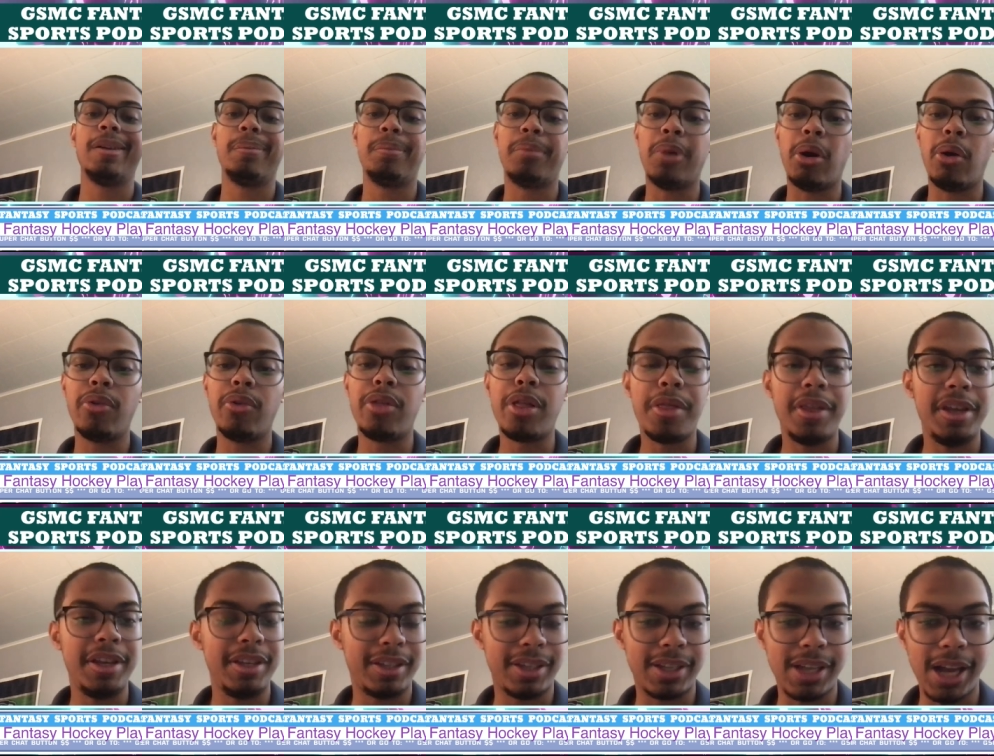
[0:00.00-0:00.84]
both of
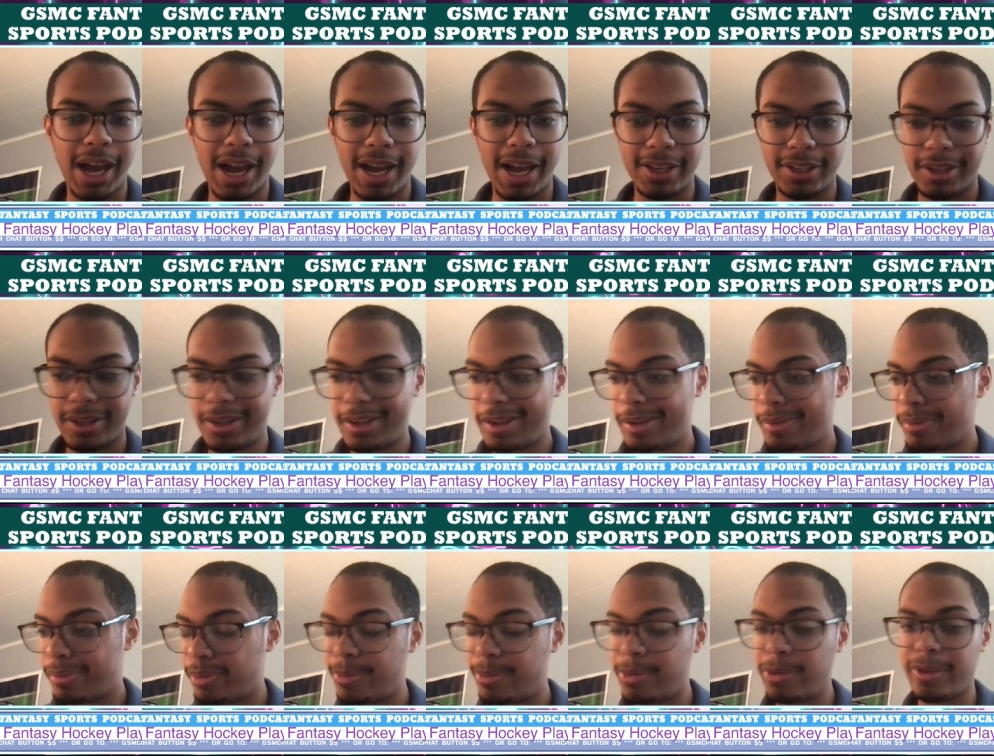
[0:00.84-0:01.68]
these guys
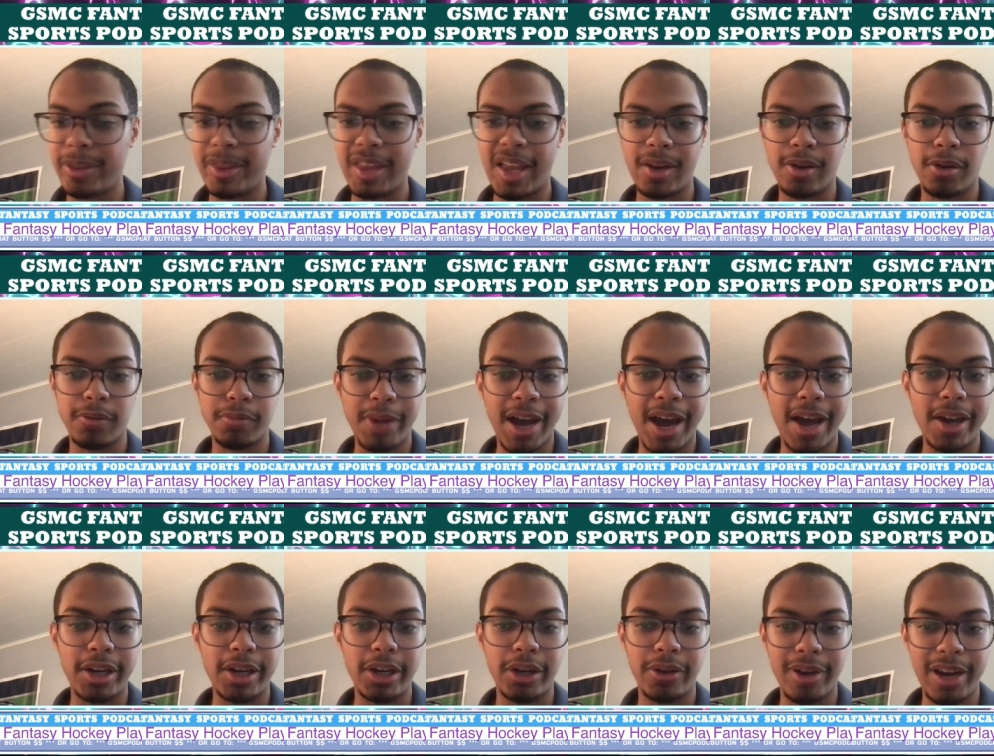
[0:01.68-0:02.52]
proving that no
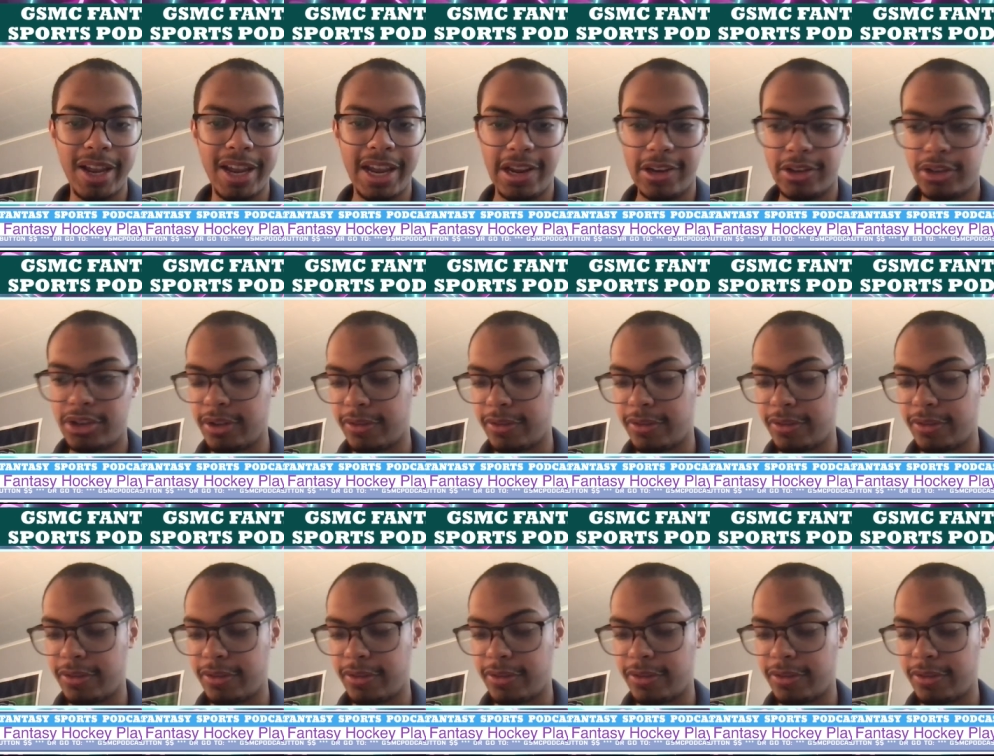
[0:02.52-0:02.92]
matter your age,